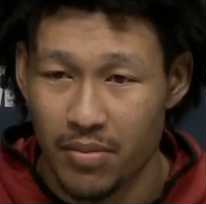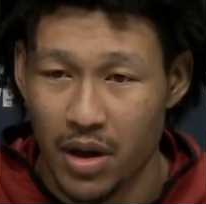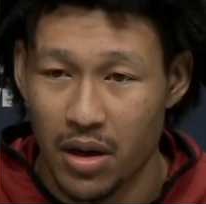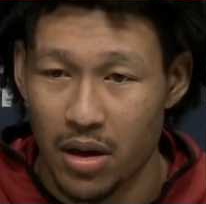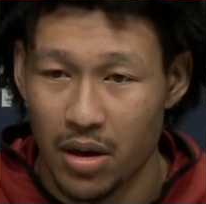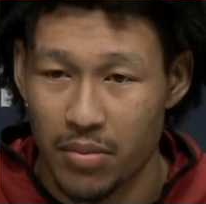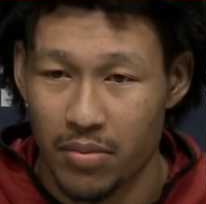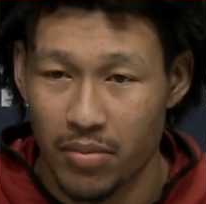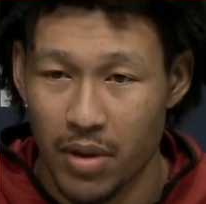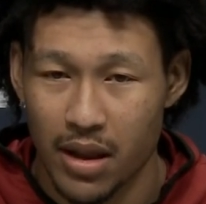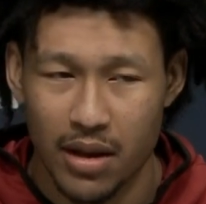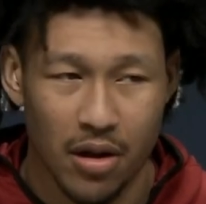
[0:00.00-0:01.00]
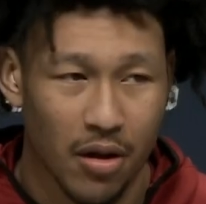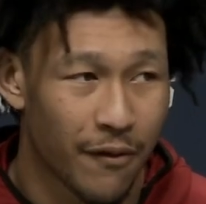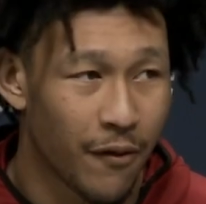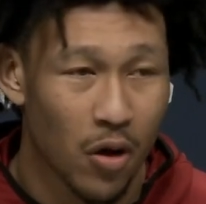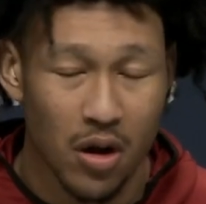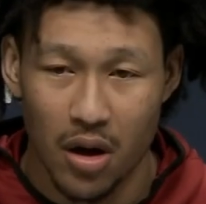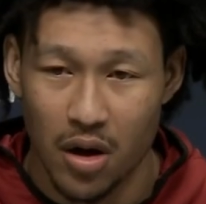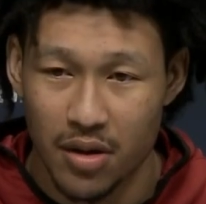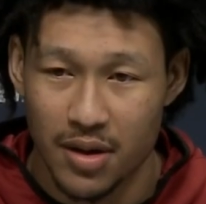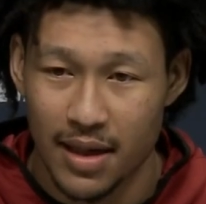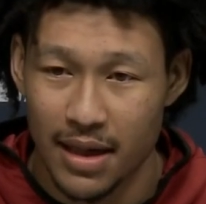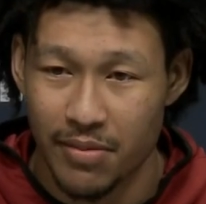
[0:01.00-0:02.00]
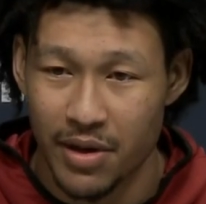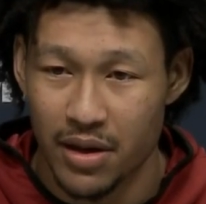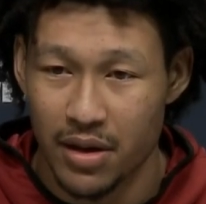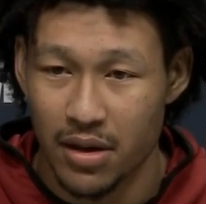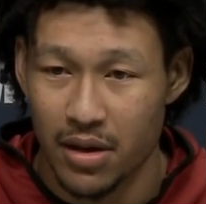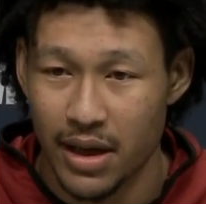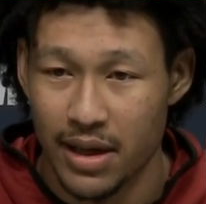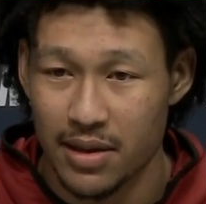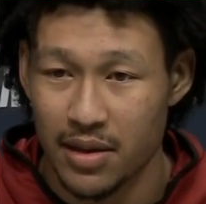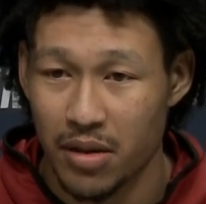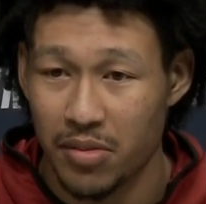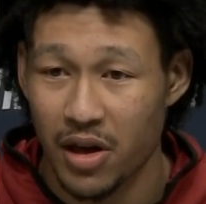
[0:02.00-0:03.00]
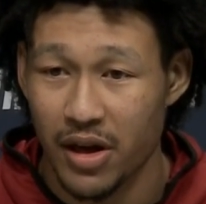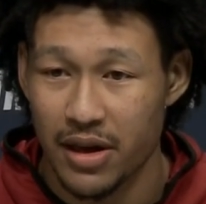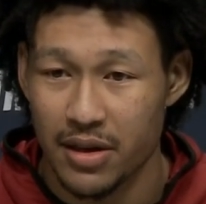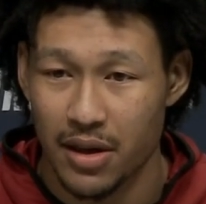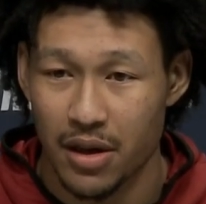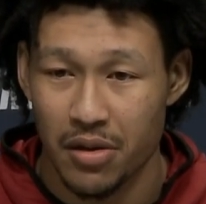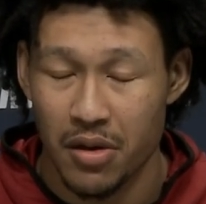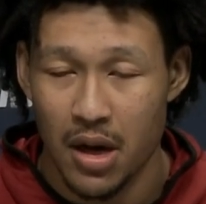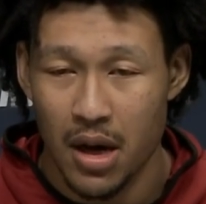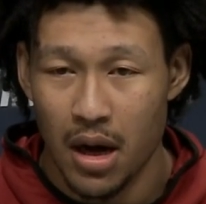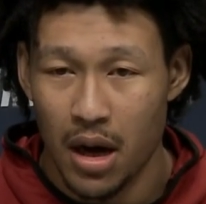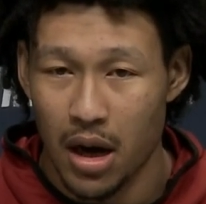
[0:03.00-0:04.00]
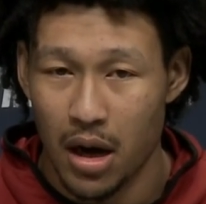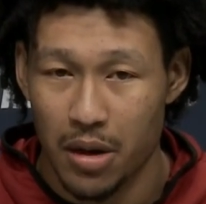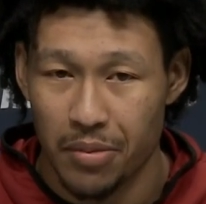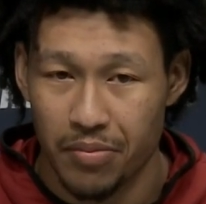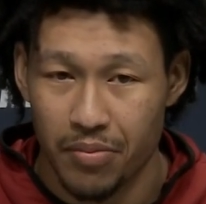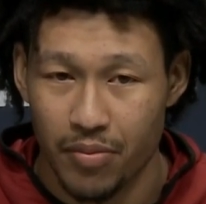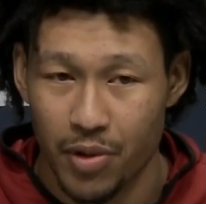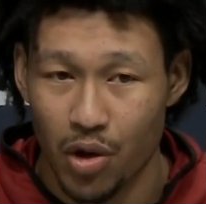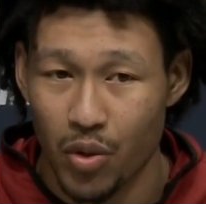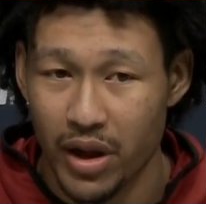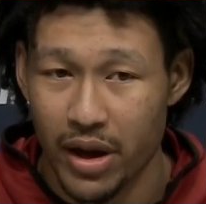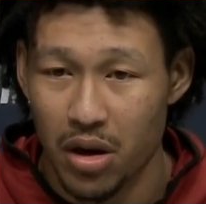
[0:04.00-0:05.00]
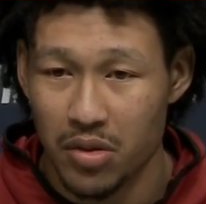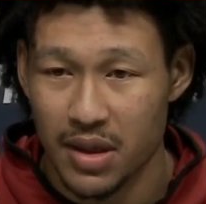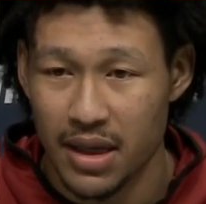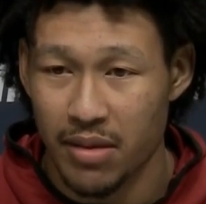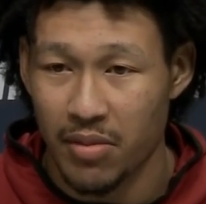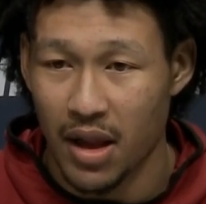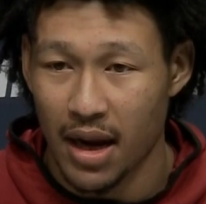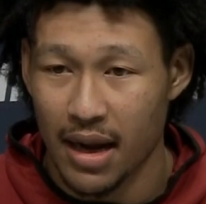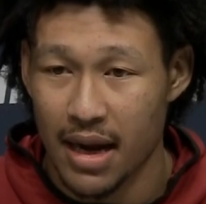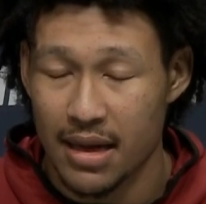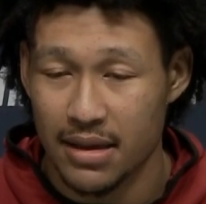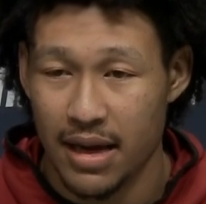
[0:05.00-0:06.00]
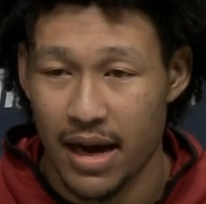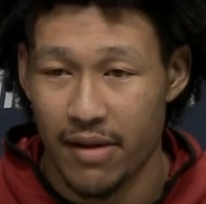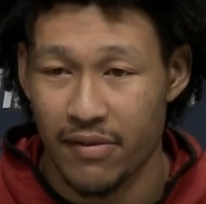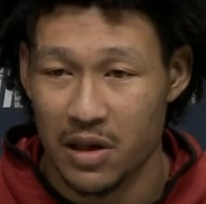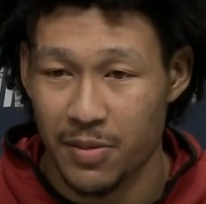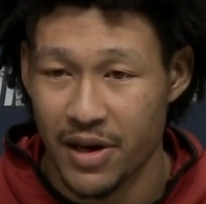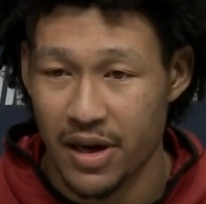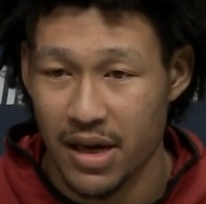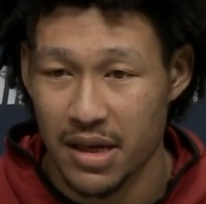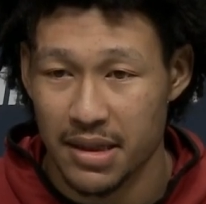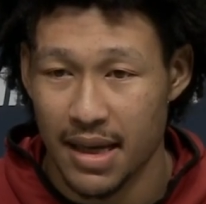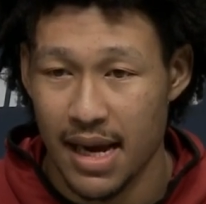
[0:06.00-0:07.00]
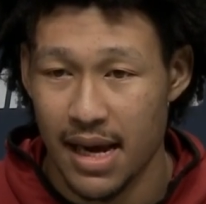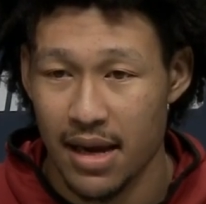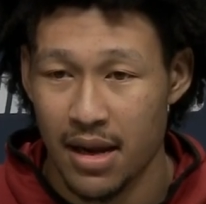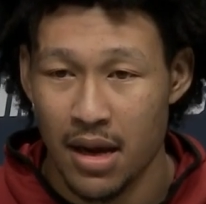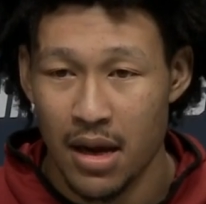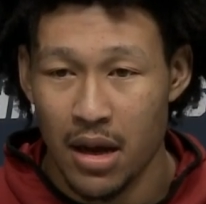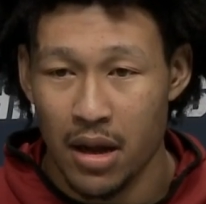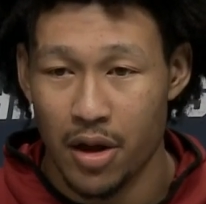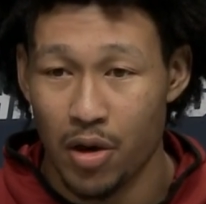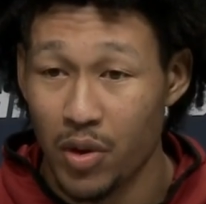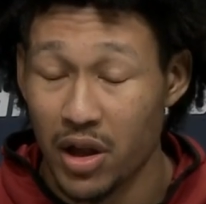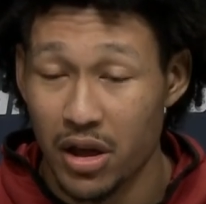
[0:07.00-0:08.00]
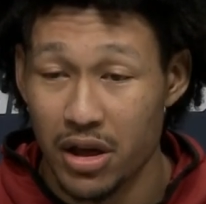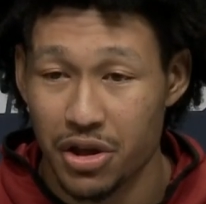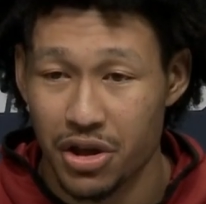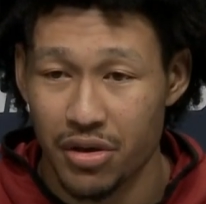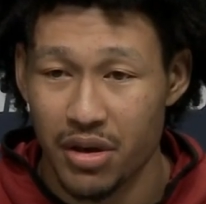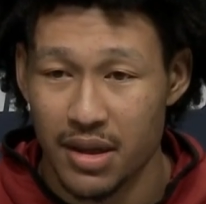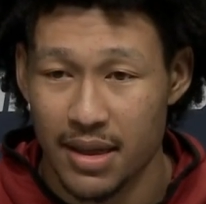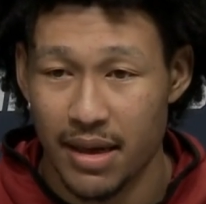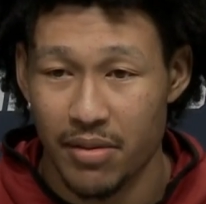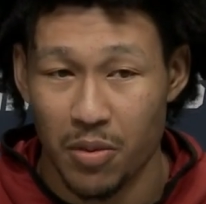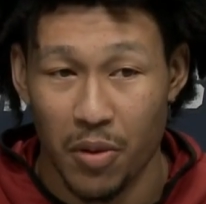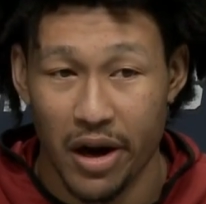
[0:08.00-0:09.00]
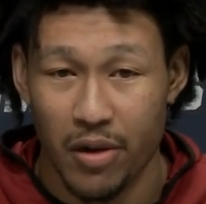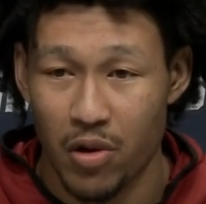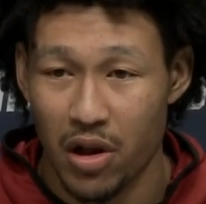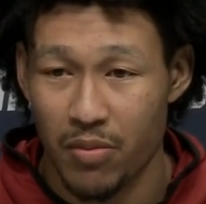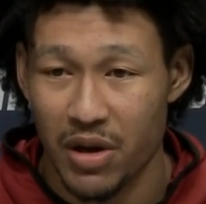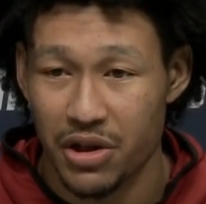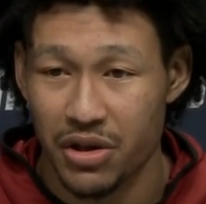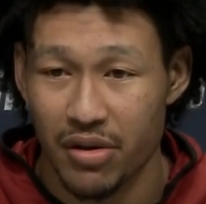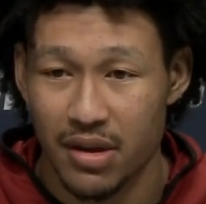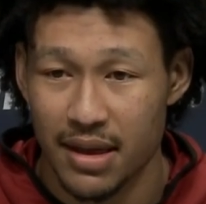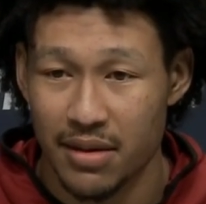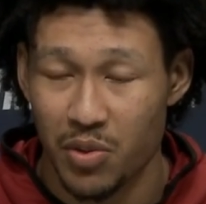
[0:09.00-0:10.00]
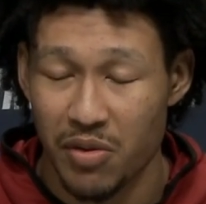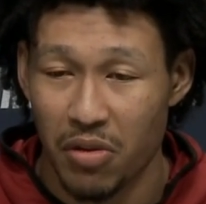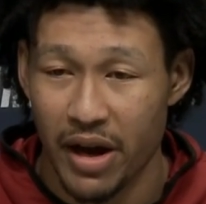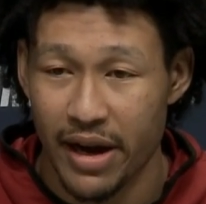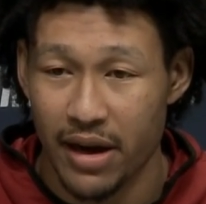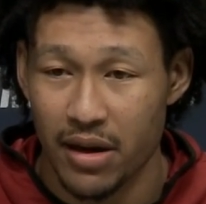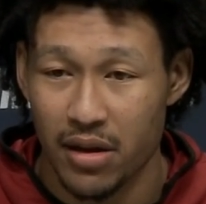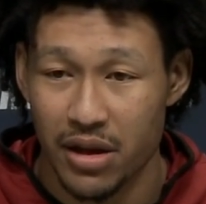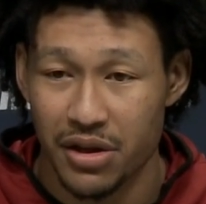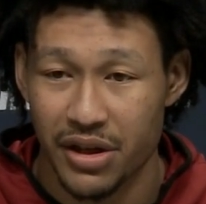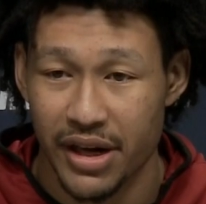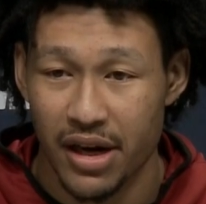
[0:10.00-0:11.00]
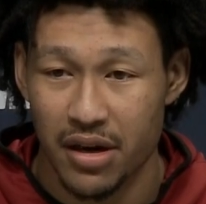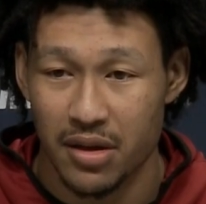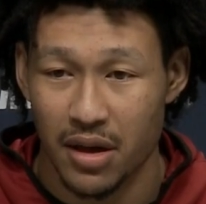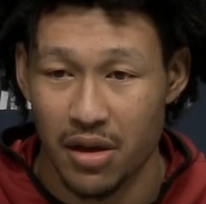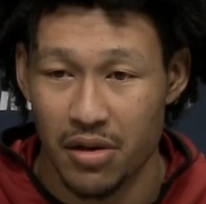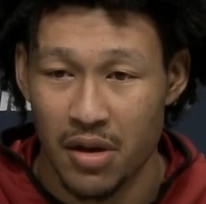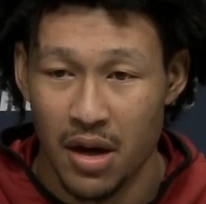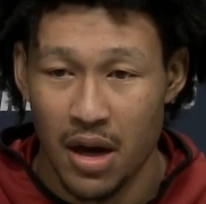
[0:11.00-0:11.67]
I think they're the fourth oldest team in the NCAA. So they're a really old team, a of guys that have experience, and they're a really good shooting team. They're probably one of the best shooting teams we played this year. So